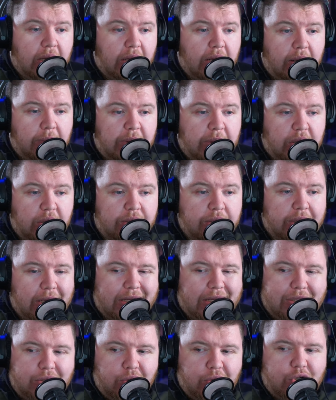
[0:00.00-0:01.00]
because I
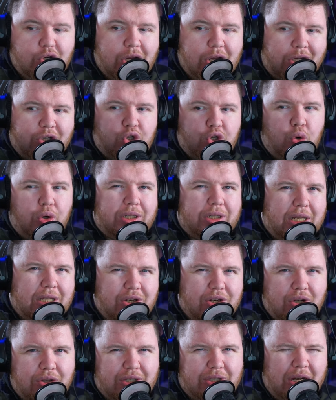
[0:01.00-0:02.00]
need to go a short
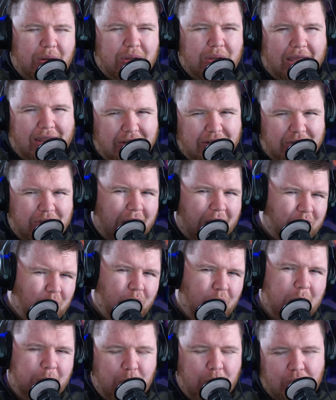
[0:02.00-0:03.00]
distance. And I was like, I don't
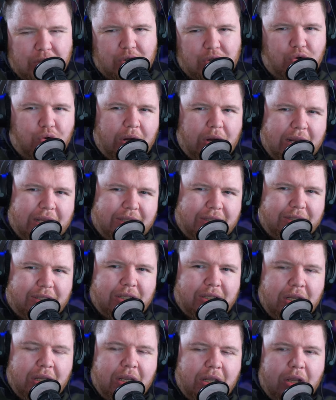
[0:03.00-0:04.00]
want to put trains
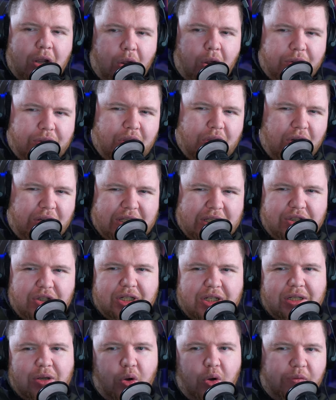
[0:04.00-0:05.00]
on there because it's
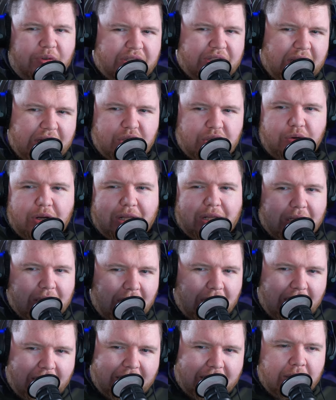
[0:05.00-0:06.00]
going to oversaturate that
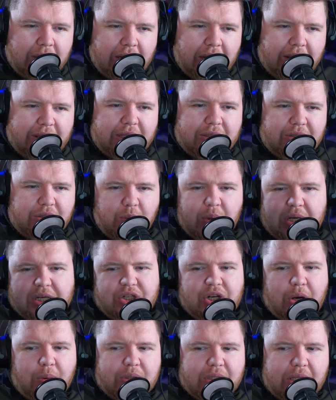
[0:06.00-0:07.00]
line. And then someone in
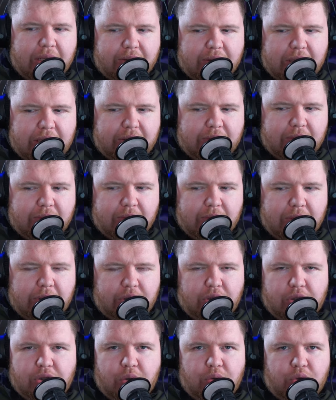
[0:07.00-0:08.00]
chat was like, let's
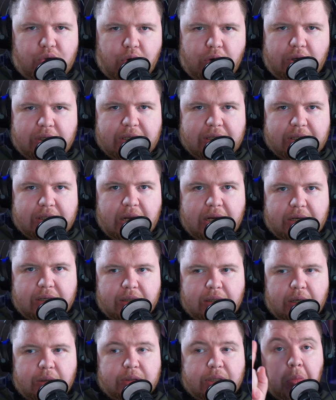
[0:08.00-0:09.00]
just do trucks instead.
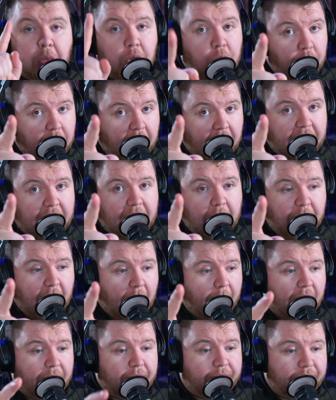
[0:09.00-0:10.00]
And I was like, good idea,
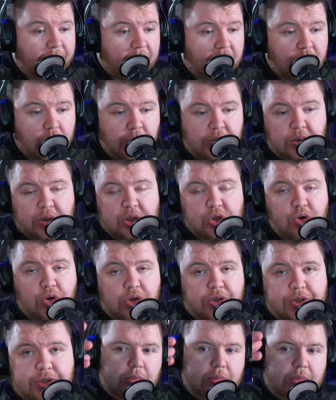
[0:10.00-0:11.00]
Batman. So we're doing
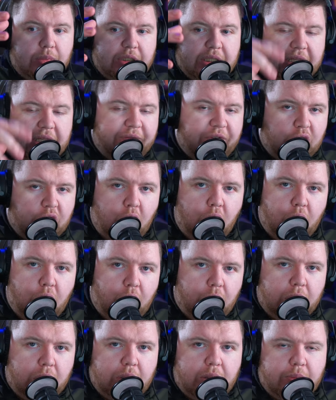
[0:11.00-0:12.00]
trucks. Deliver
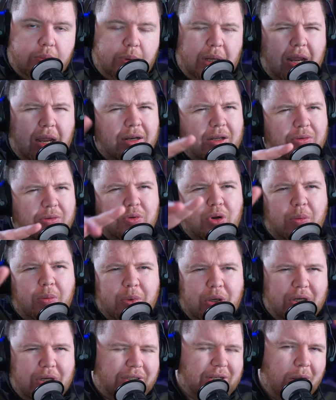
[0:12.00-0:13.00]
coal. Well, I don't know, I'm
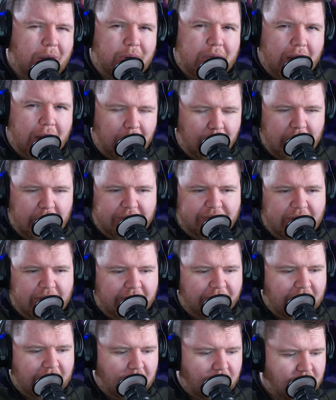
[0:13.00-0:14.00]
not going to tell you. I'll wait for that
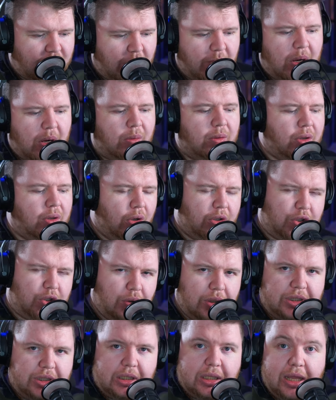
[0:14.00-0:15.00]
video to come out, or tune
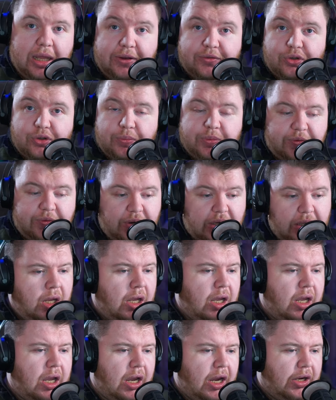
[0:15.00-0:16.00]
into the live stream to find
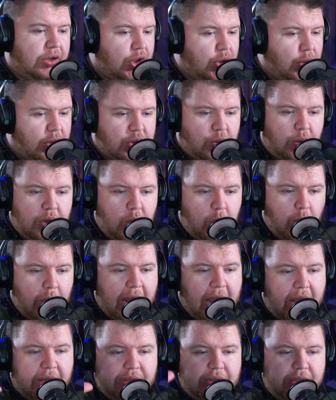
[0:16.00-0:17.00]
out. I don't know what's going on with
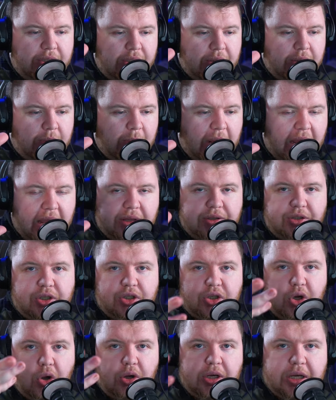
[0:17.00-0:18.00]
my hands. My hands are
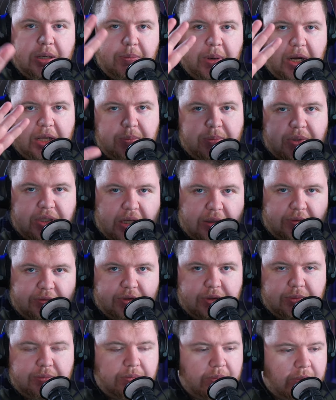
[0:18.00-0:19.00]
talking by
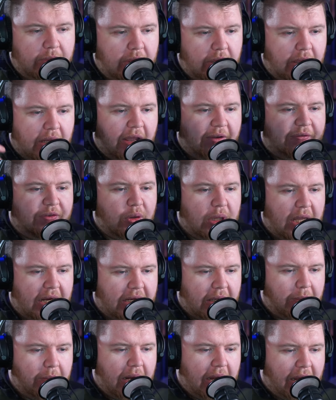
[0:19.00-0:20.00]
themselves. I feel like
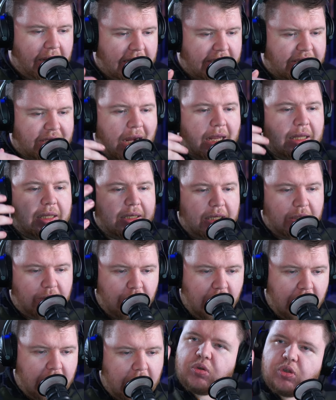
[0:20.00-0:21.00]
I'm an Italian
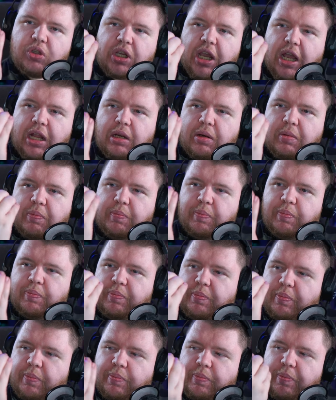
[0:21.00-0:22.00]
right now.
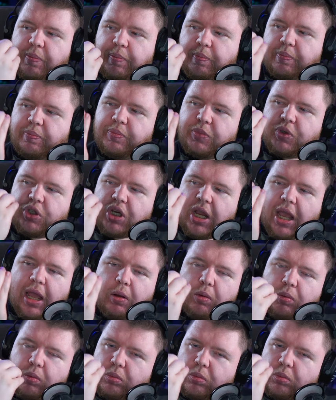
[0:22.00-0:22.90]
Ciao.